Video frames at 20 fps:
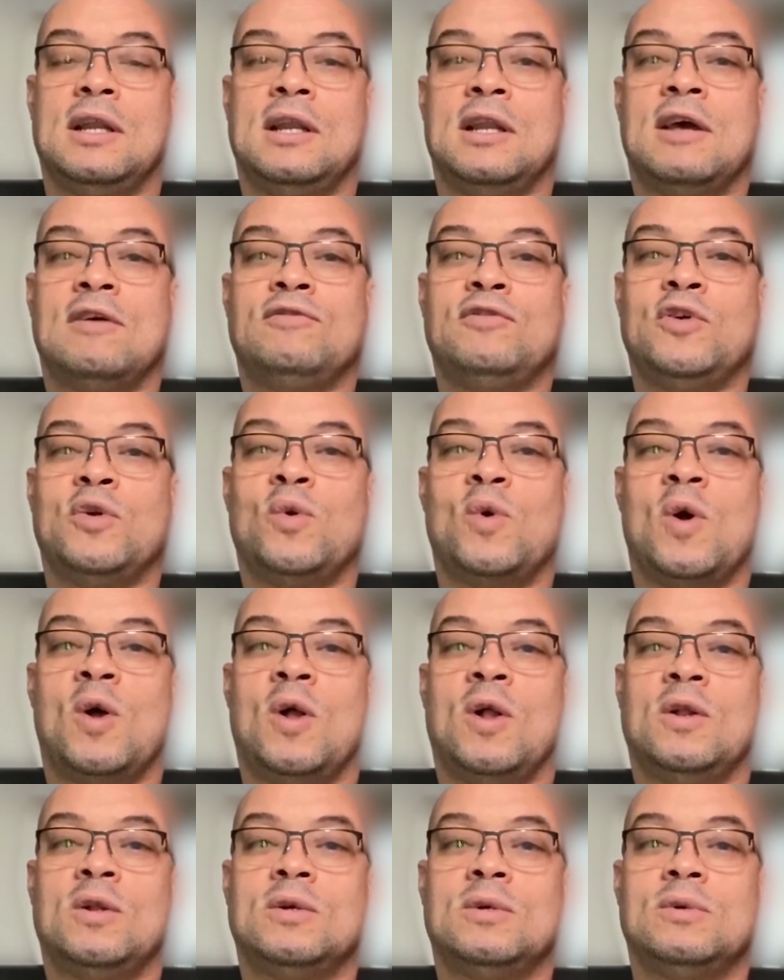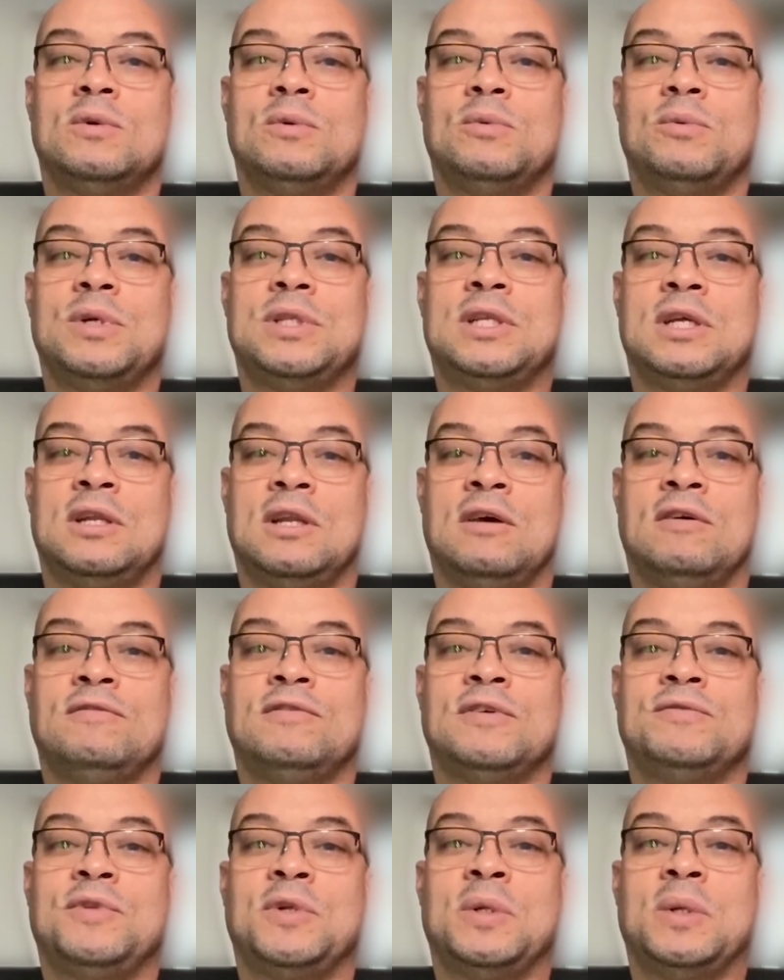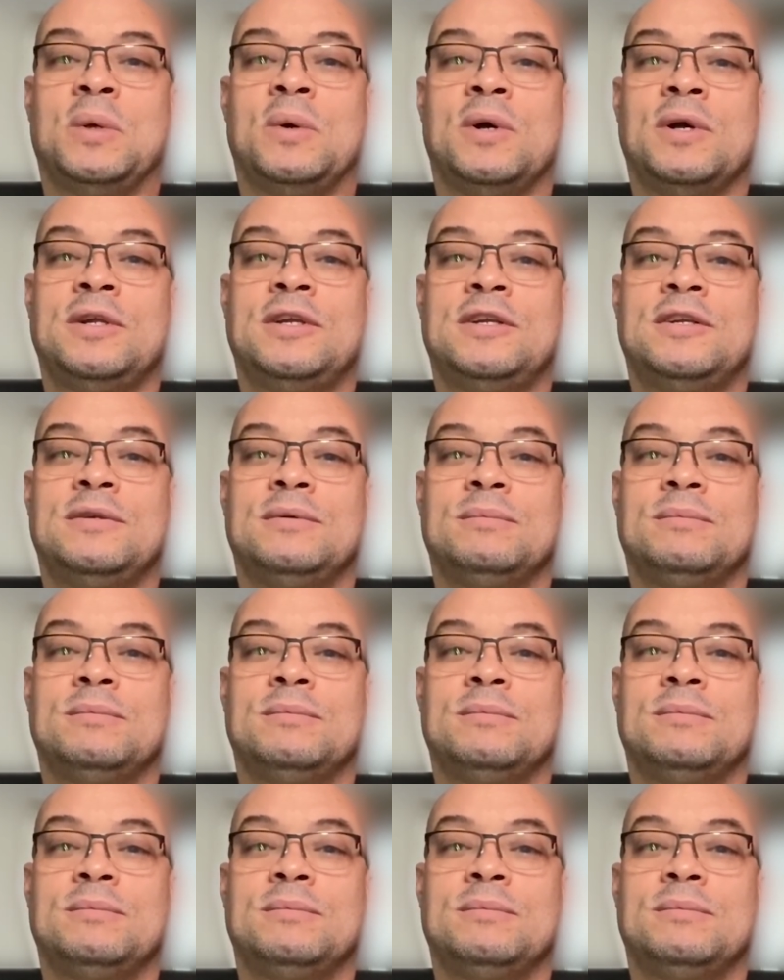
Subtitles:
Love you all with the love of the Lord.